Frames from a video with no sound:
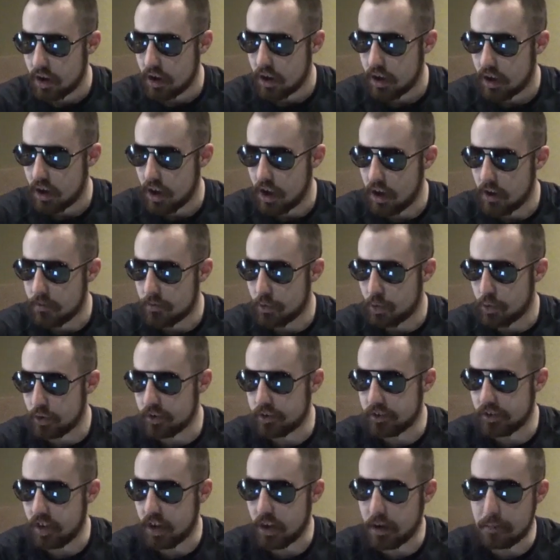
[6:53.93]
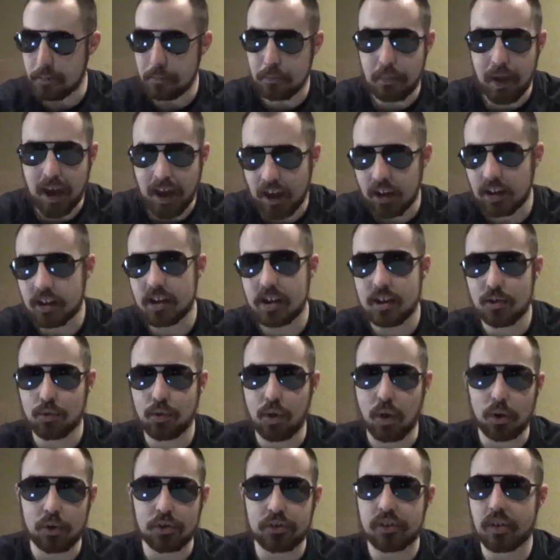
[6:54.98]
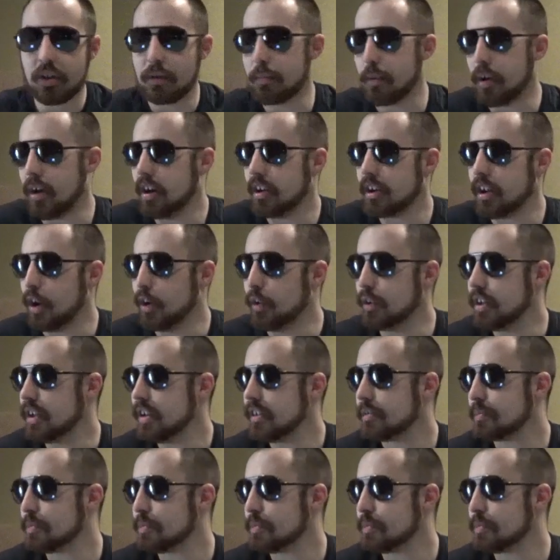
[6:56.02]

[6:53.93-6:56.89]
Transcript: Of course, Mandy rolls up on Otis,